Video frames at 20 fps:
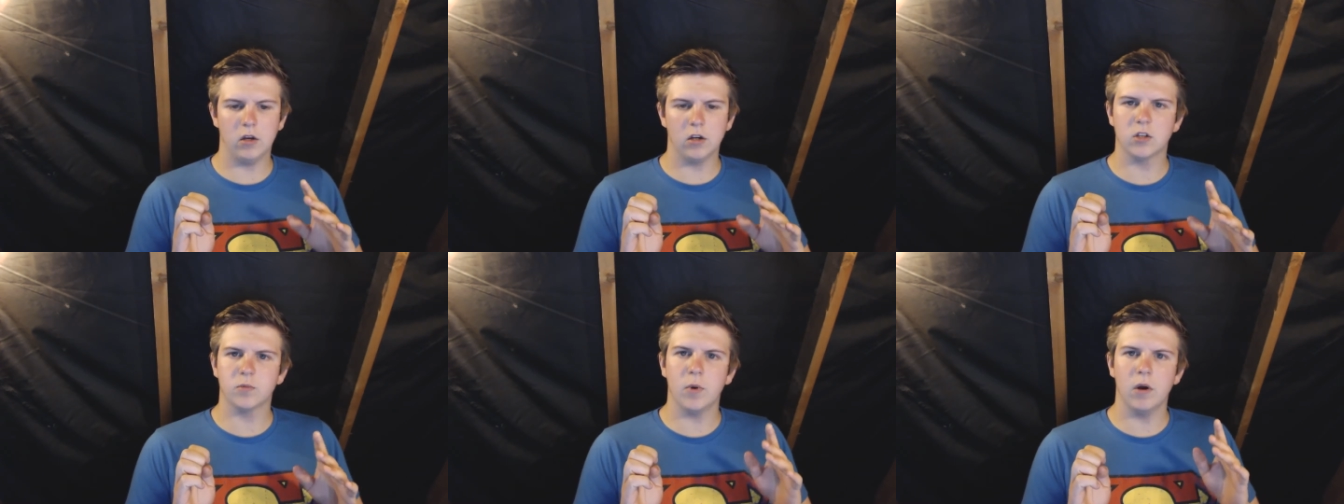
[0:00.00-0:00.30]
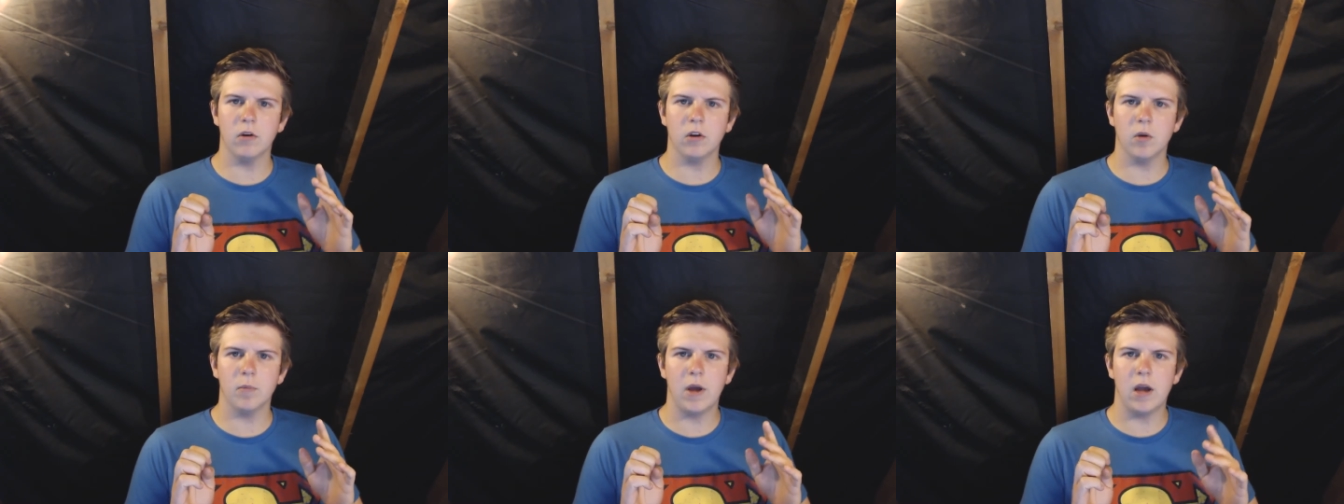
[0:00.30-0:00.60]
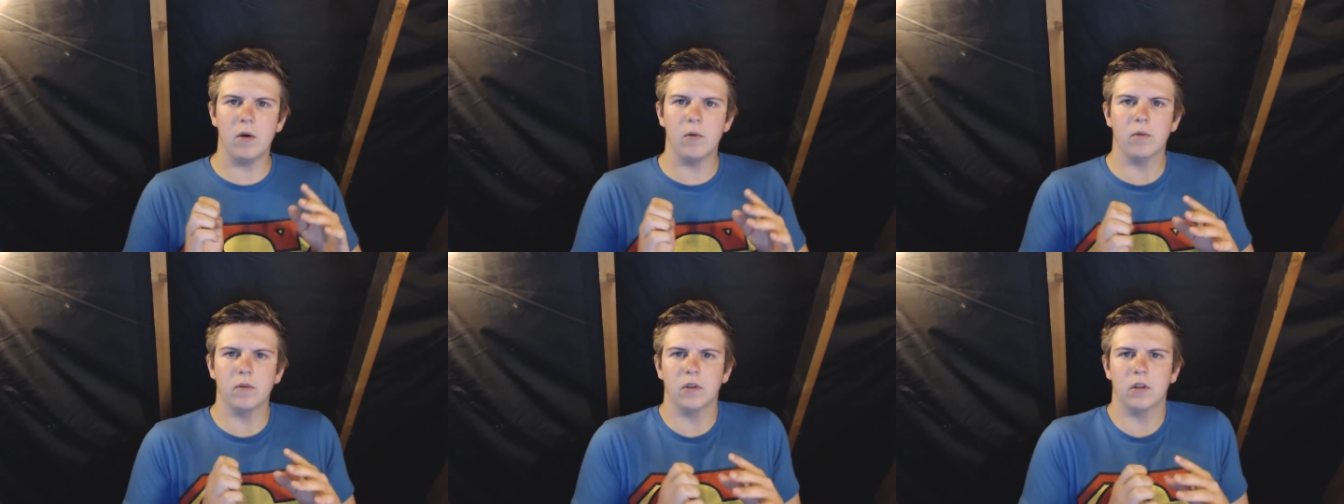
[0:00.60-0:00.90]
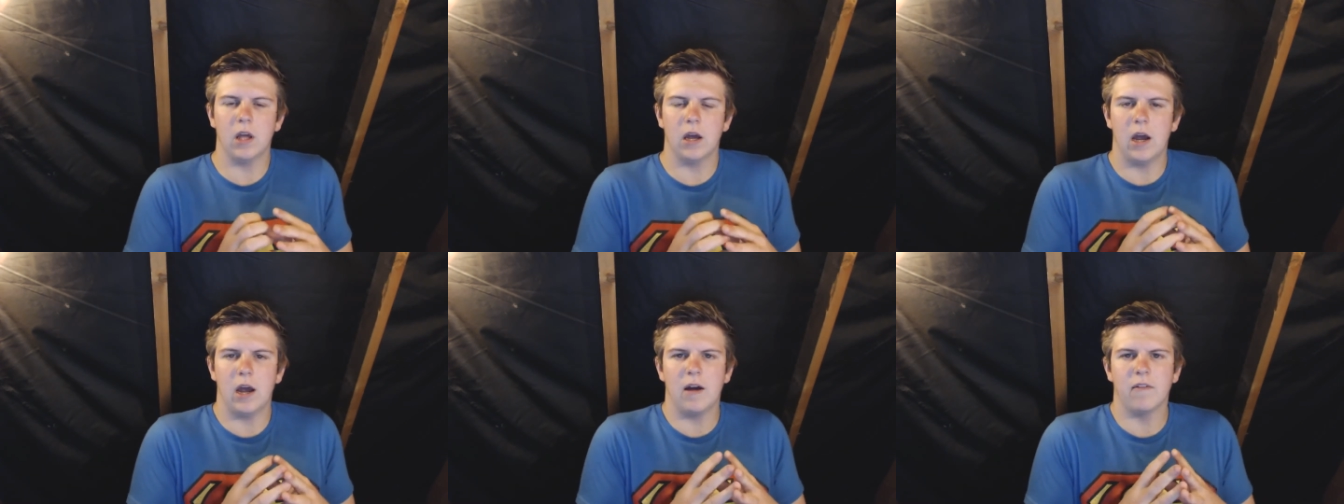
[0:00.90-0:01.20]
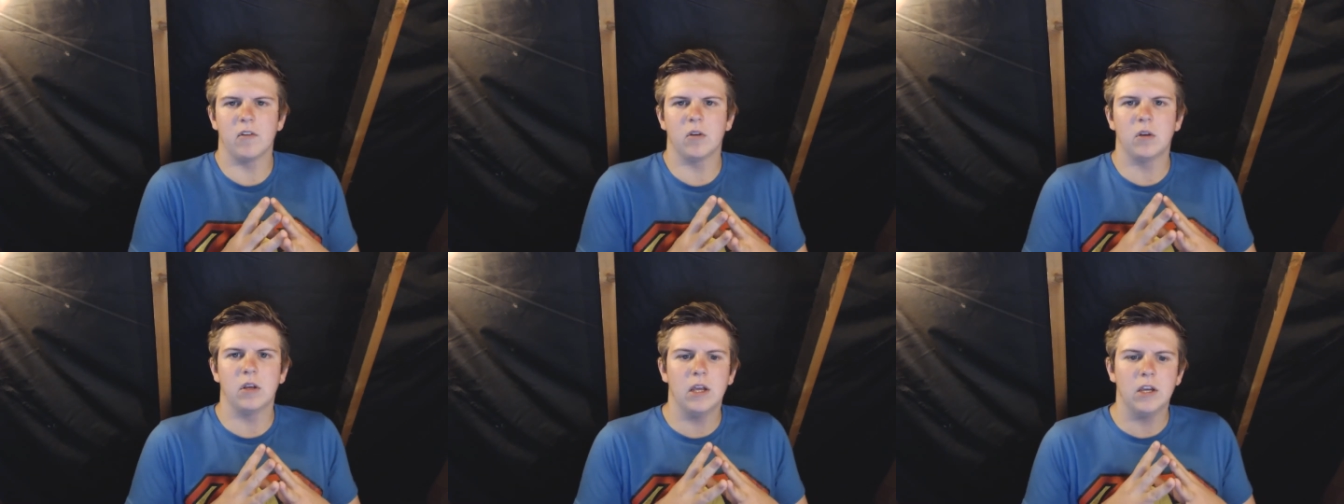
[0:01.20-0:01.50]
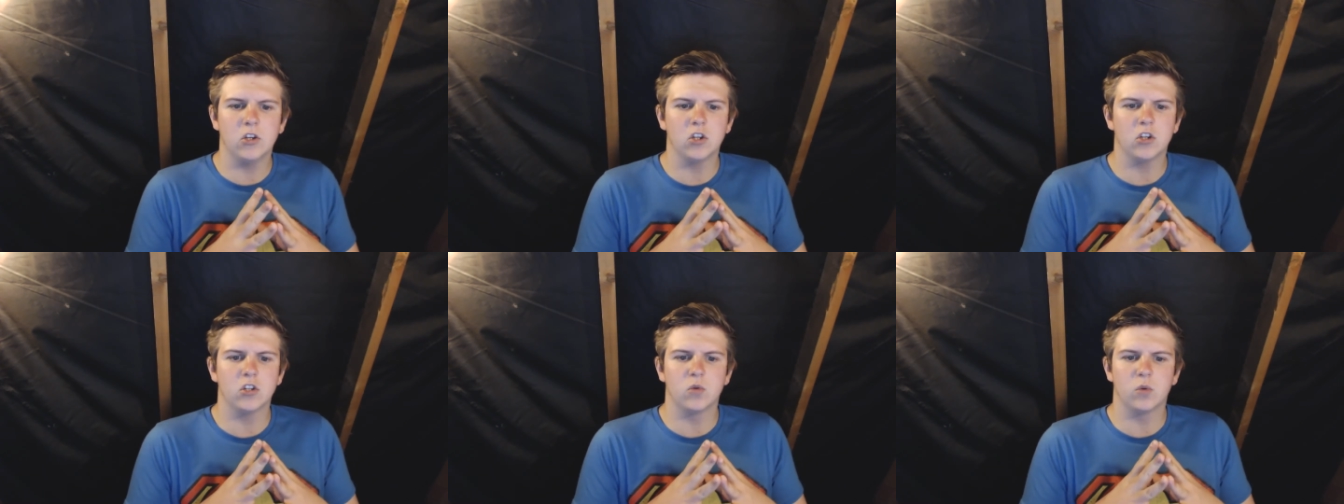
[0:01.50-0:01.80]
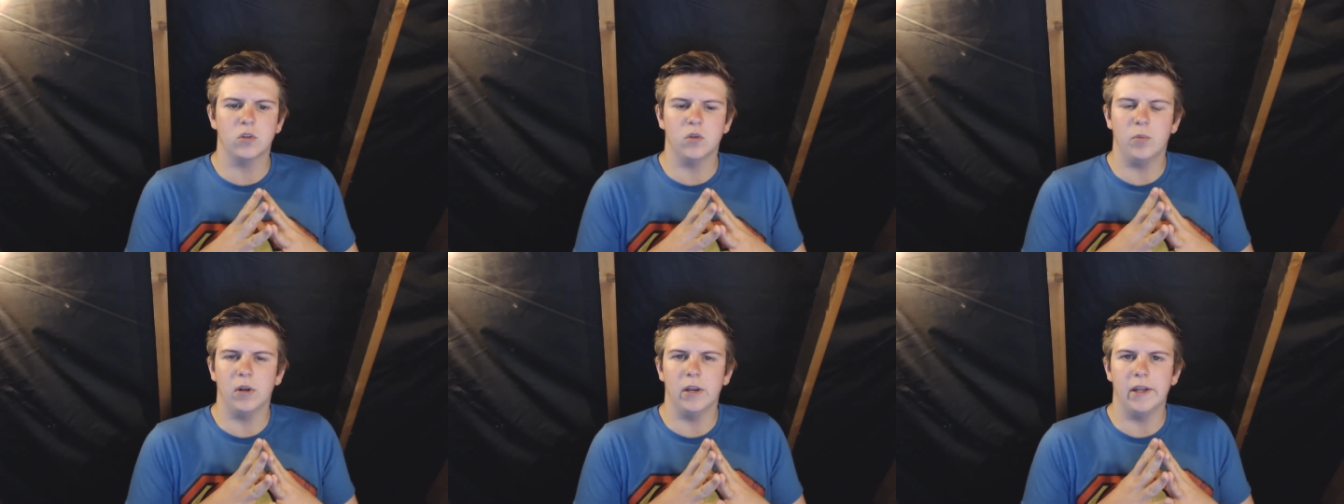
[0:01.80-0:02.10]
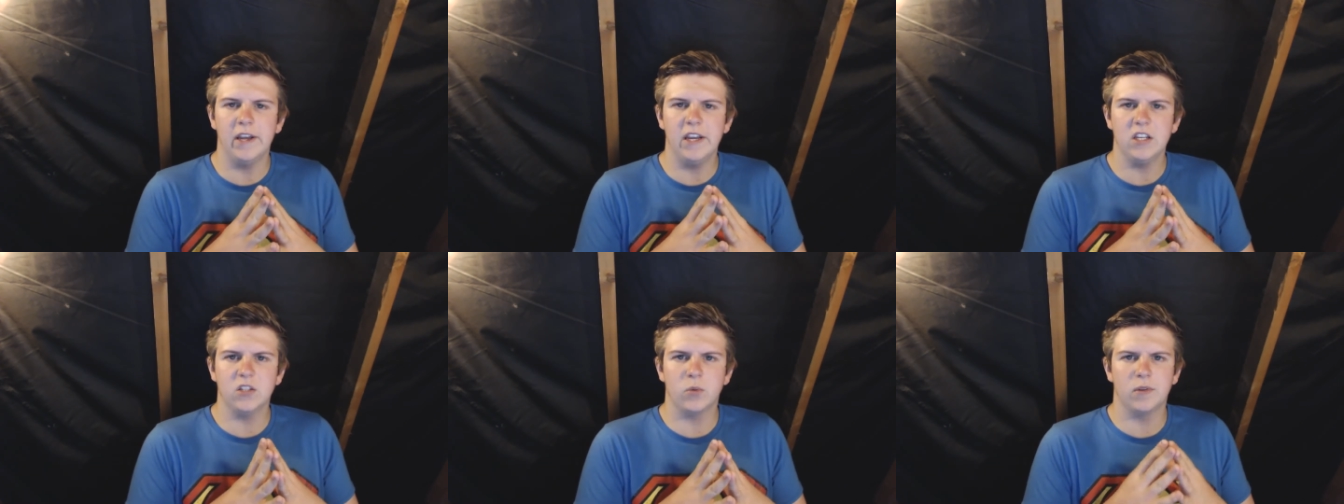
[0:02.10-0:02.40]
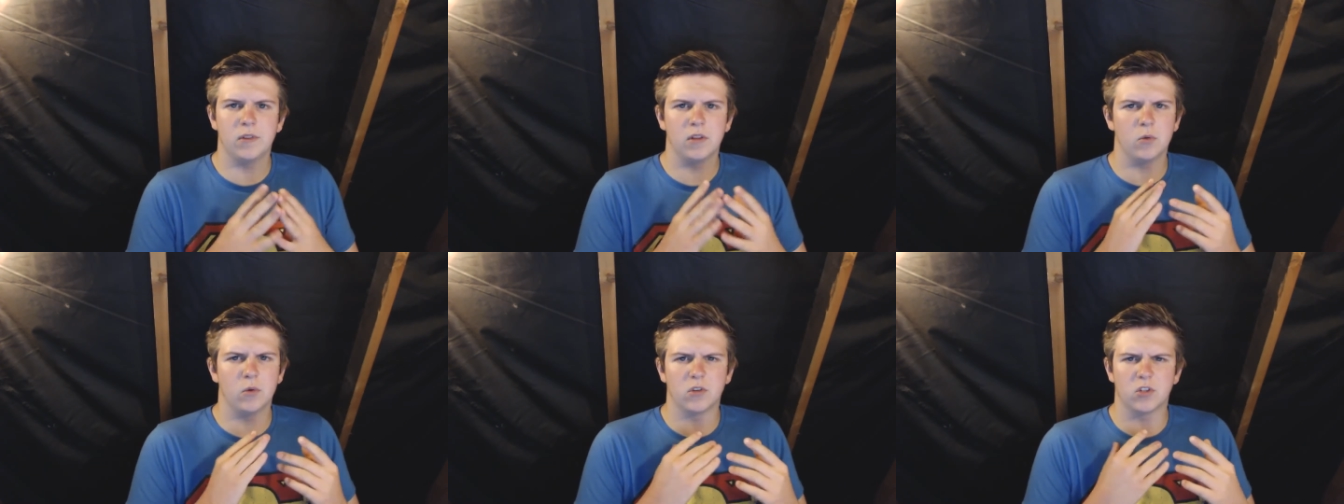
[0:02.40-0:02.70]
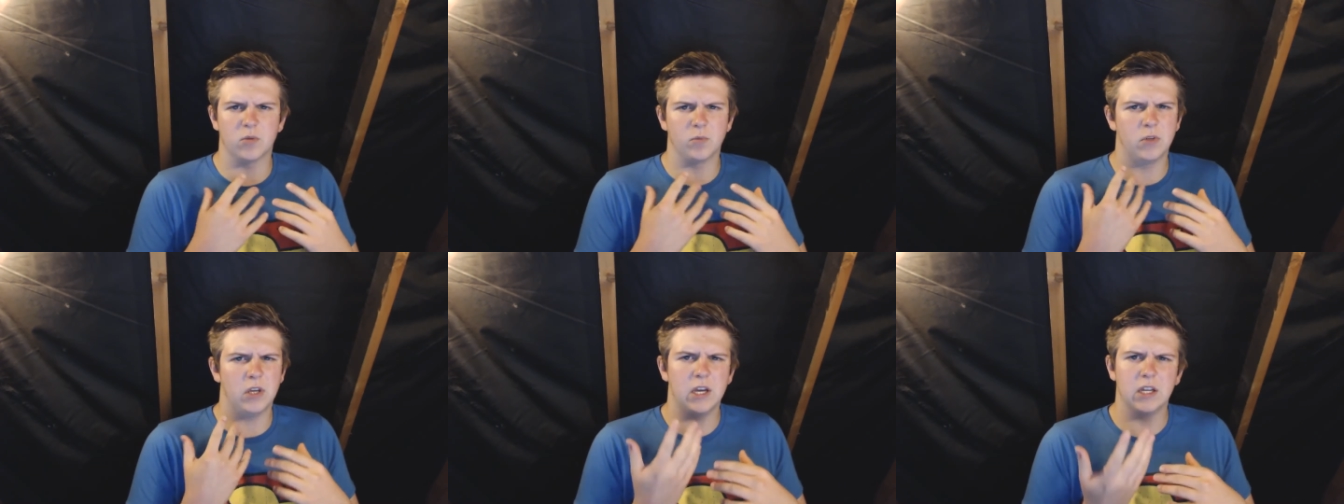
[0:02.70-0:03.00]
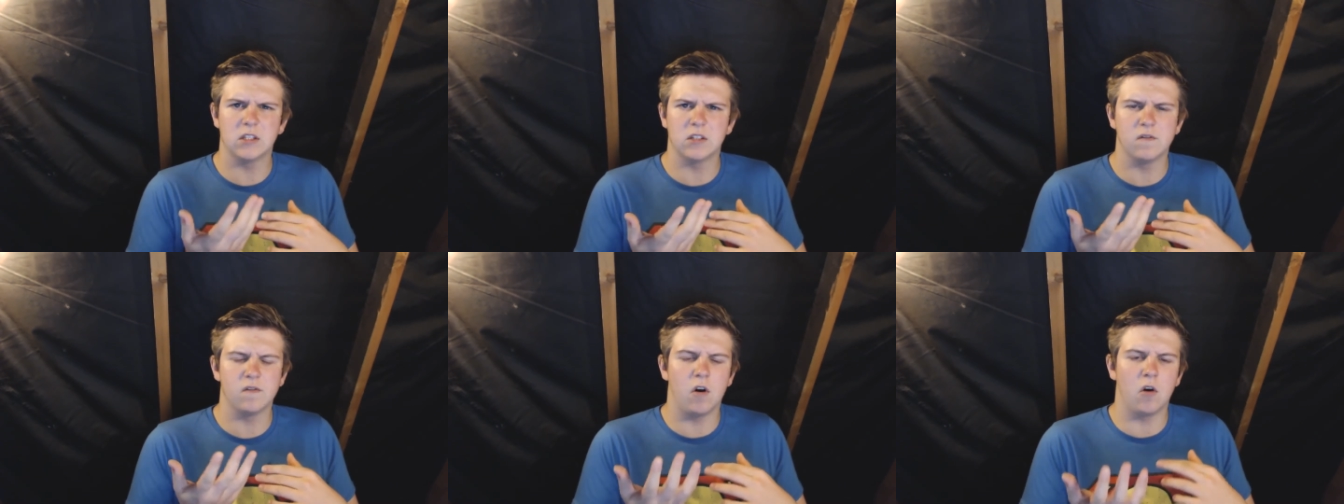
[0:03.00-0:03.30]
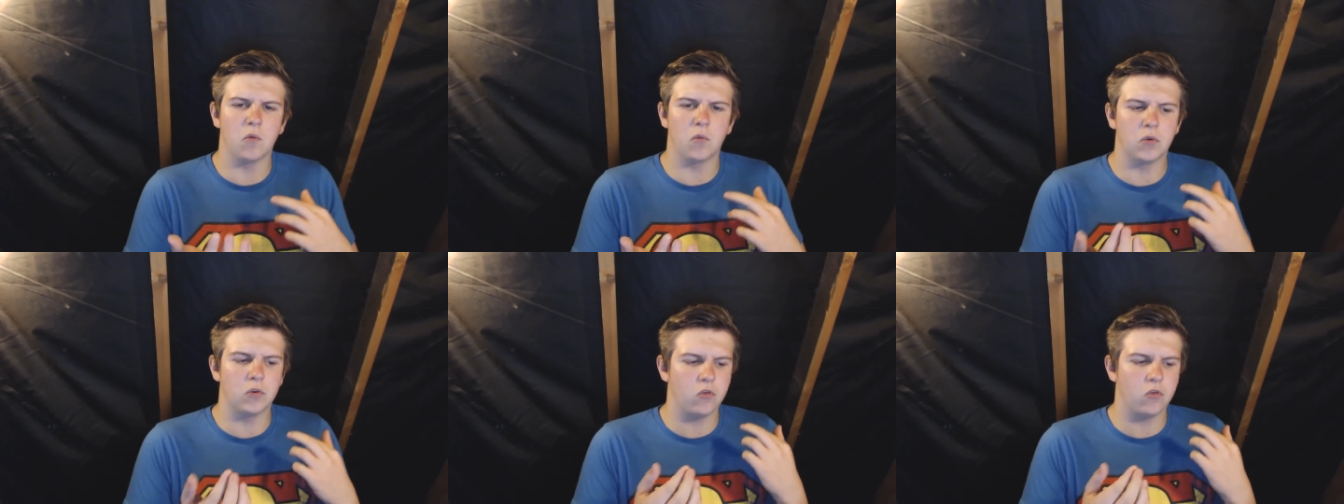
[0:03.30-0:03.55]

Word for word: spoke about having issues with the police when there were some kids involved